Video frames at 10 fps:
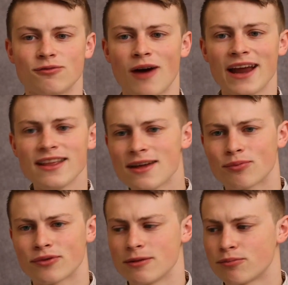why to
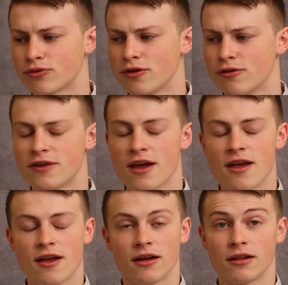get pre-approved.
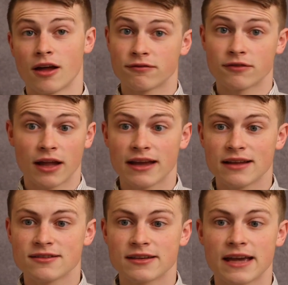A lot of
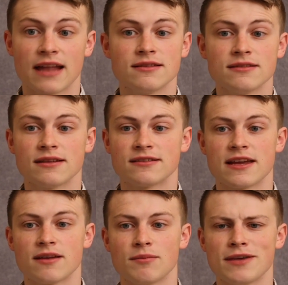clients, again,
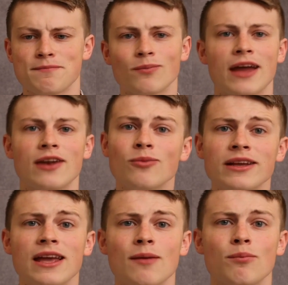say to me, I don't
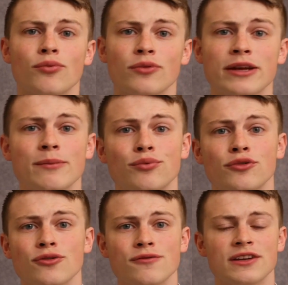want to get
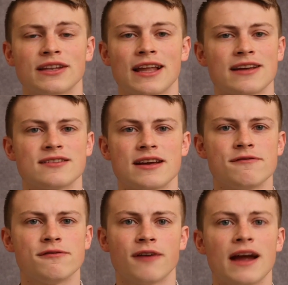pre-approved unless I
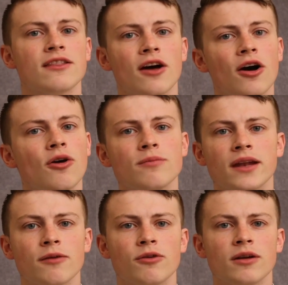find the home
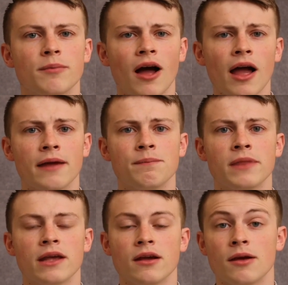that I want to buy.
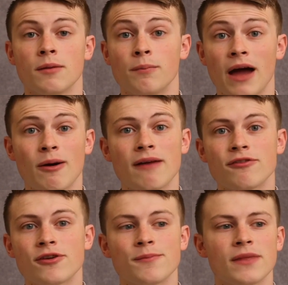
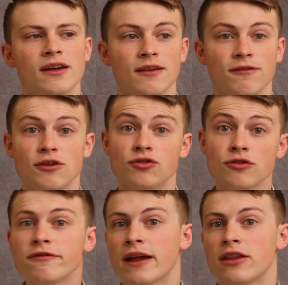However, if you
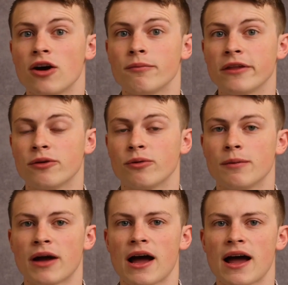do find the home that you want to
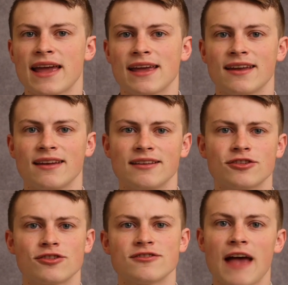buy and it
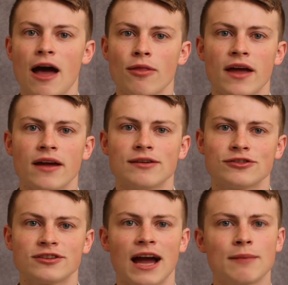turns out that your
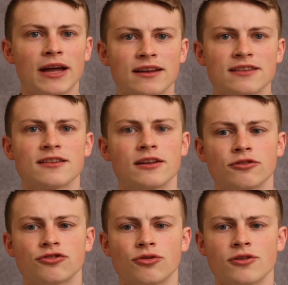timeline is a
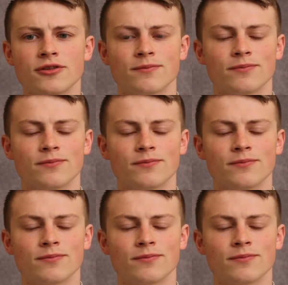little short,